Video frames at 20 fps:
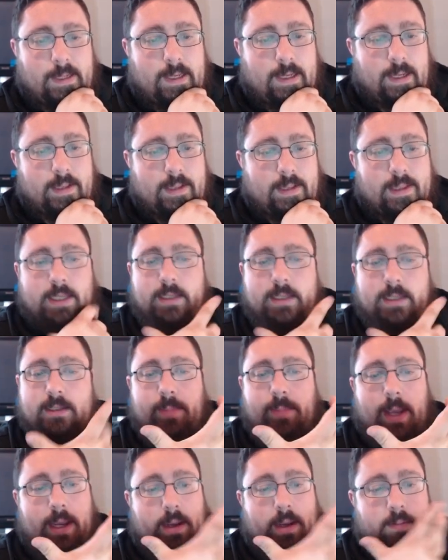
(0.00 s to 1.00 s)
think he's the
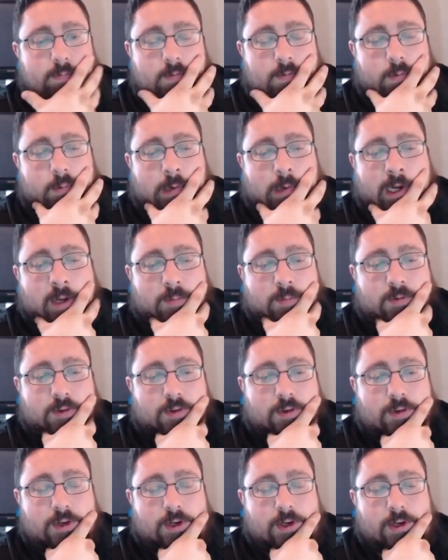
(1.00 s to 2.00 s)
backup for the Rams
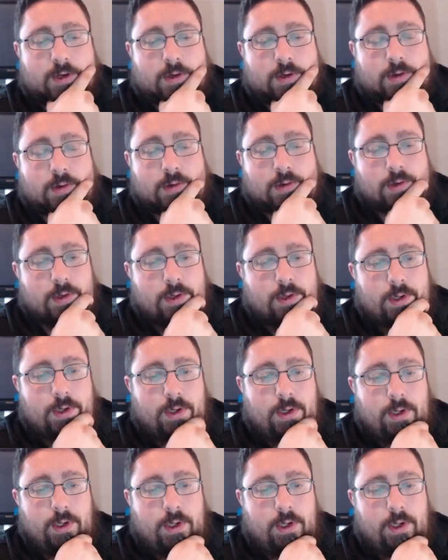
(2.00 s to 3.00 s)
this year.
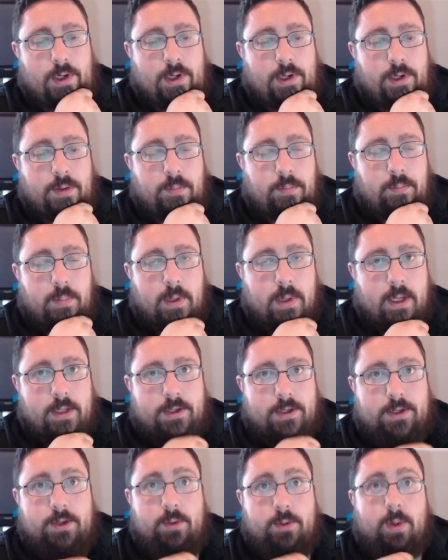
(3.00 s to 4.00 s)
But
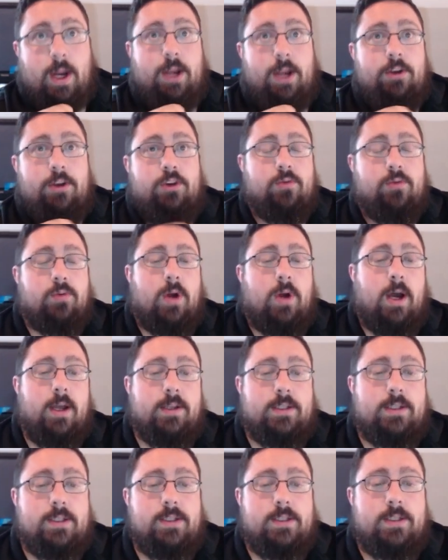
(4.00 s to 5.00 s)
do I
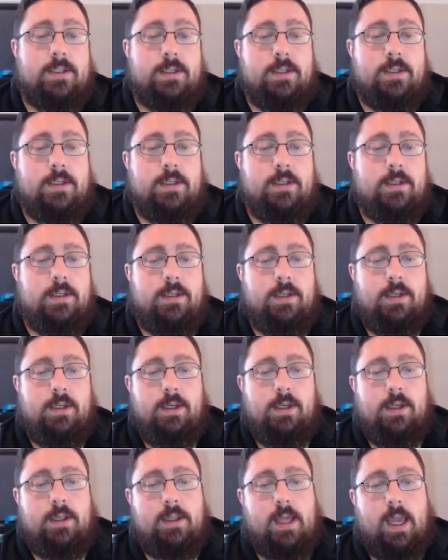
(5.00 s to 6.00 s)
trust
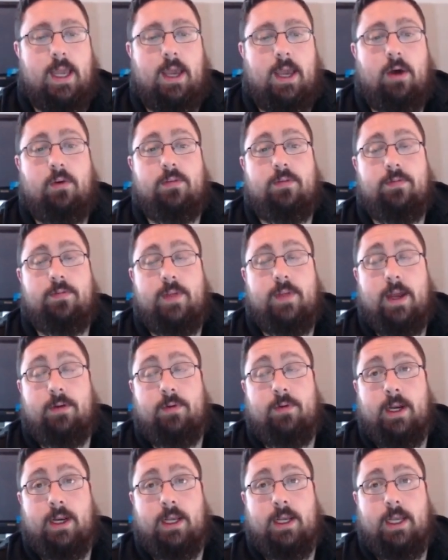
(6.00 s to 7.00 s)
the health of that
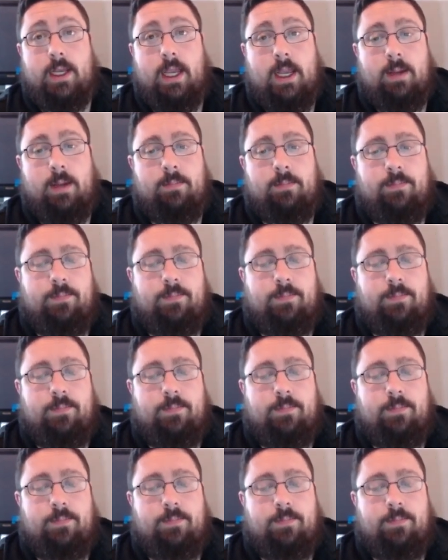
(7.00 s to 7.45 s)
running game?